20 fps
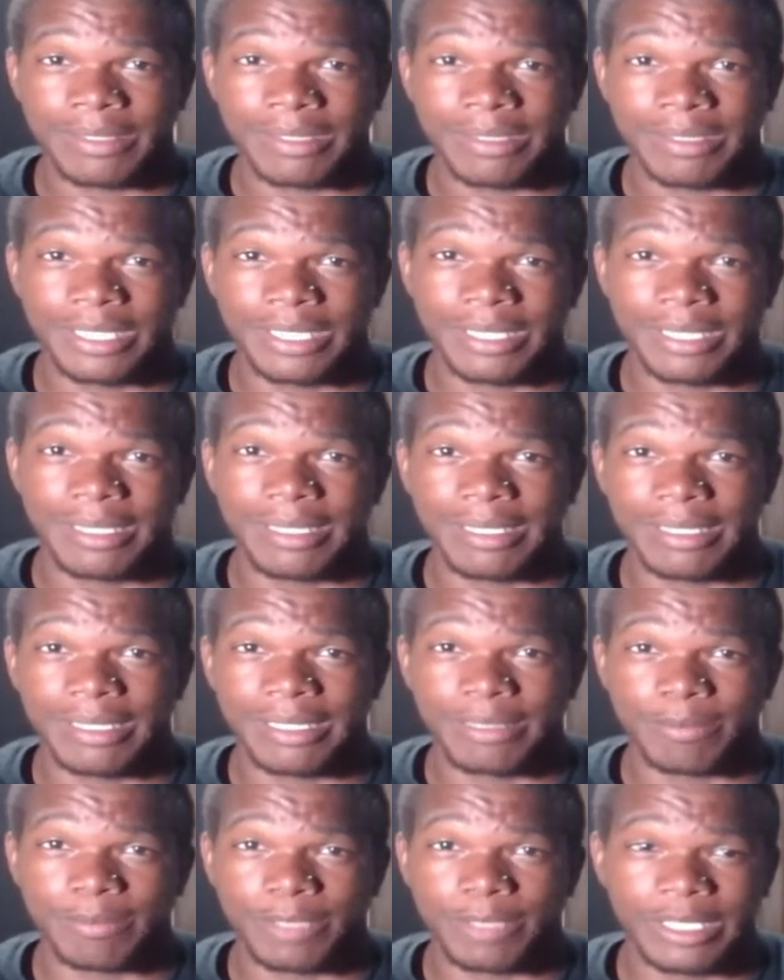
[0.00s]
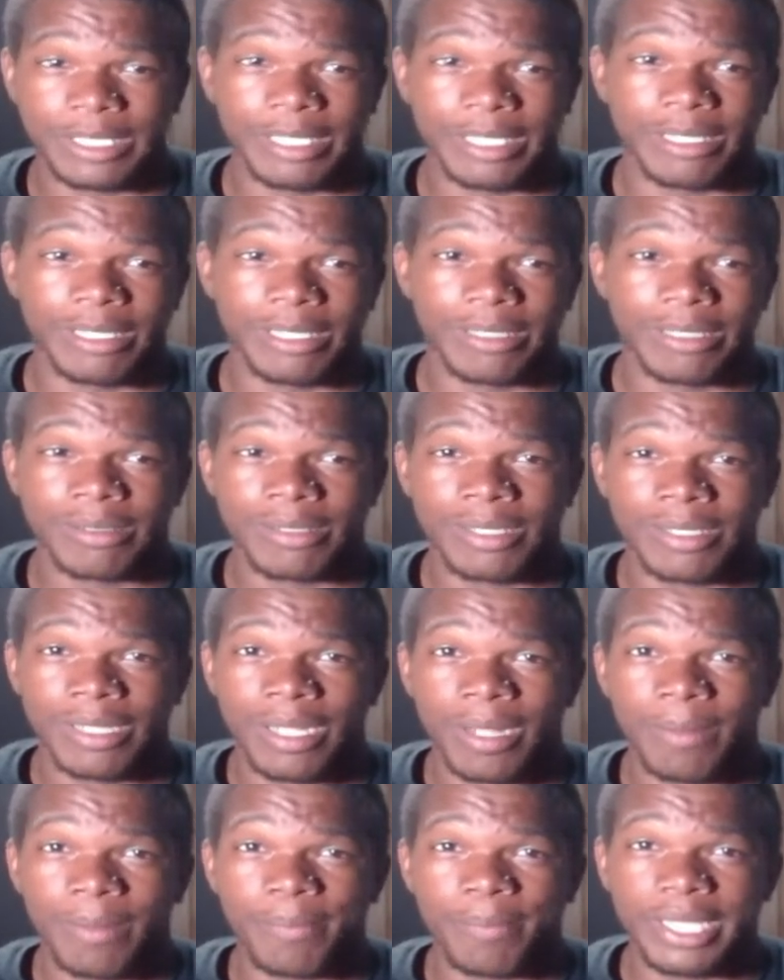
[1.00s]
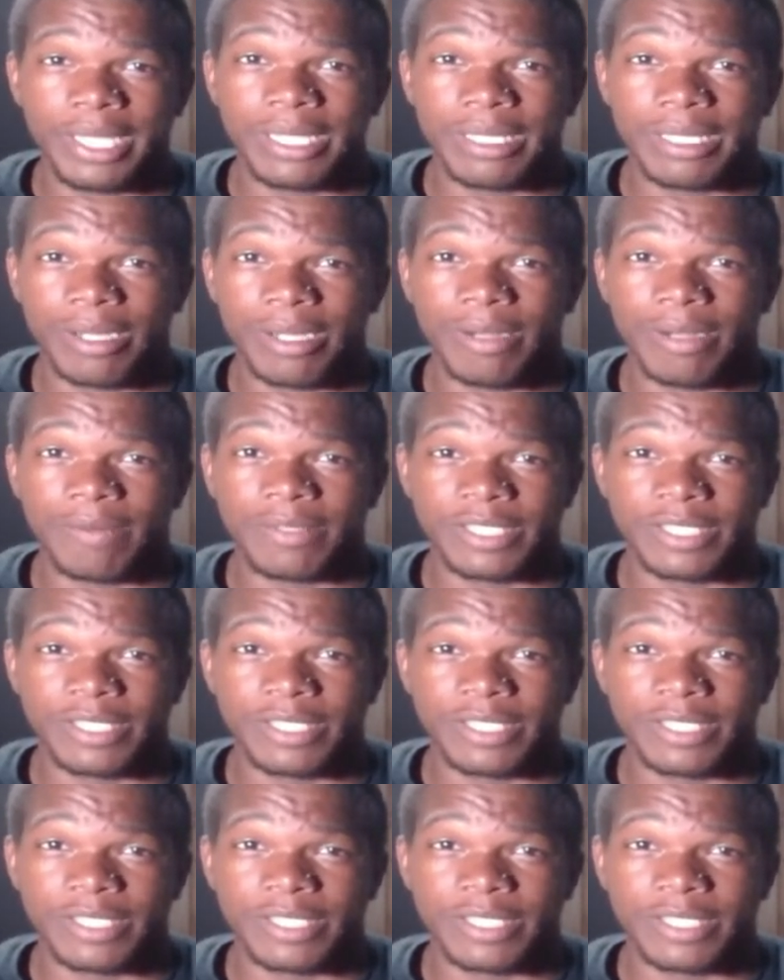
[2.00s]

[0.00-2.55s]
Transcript: sitting in this chair, beating off